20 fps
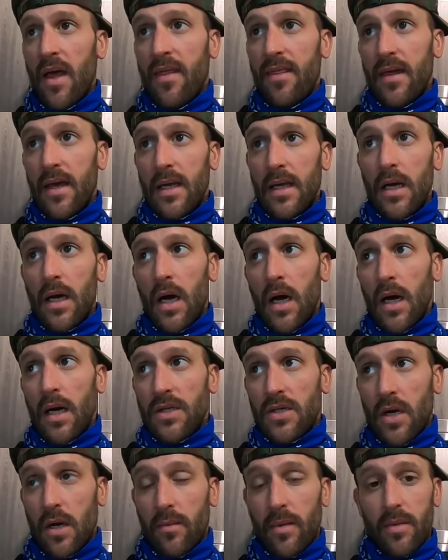and then
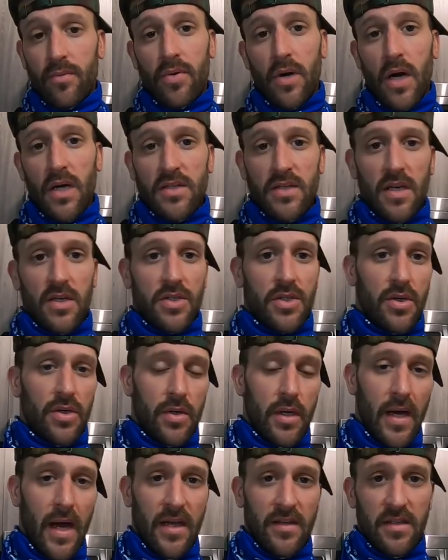talk about the process, show
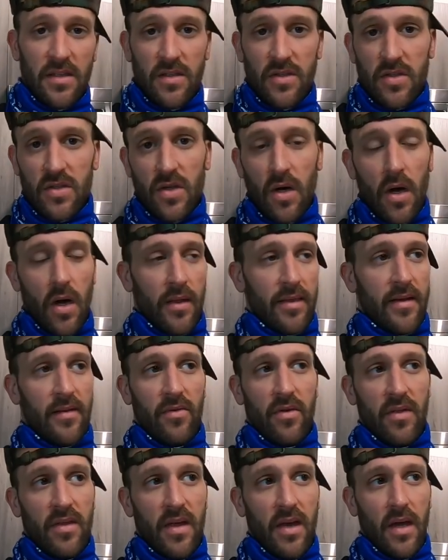you guys it installed and
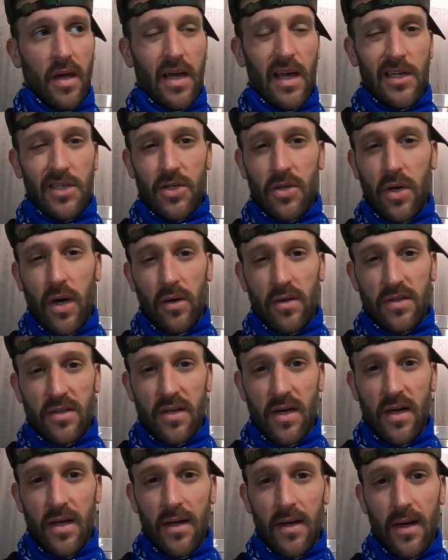everything, kind of show you how it's
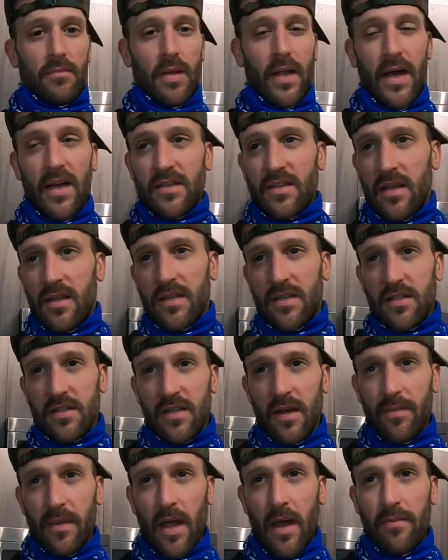done. But like I said, this
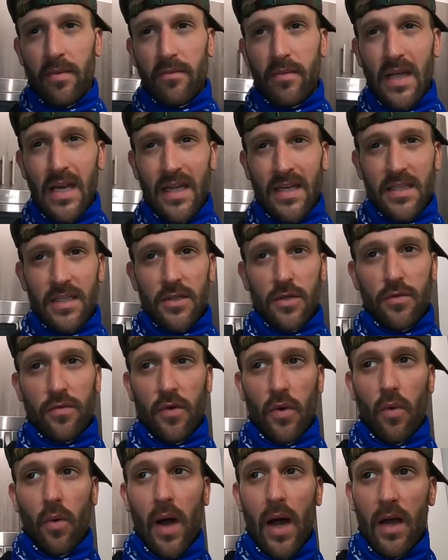is something I've been meaning to do
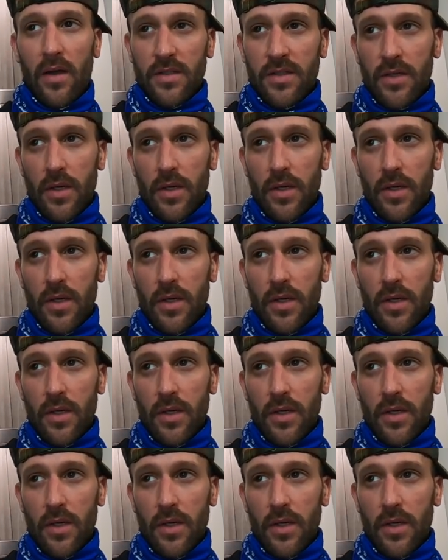for a while,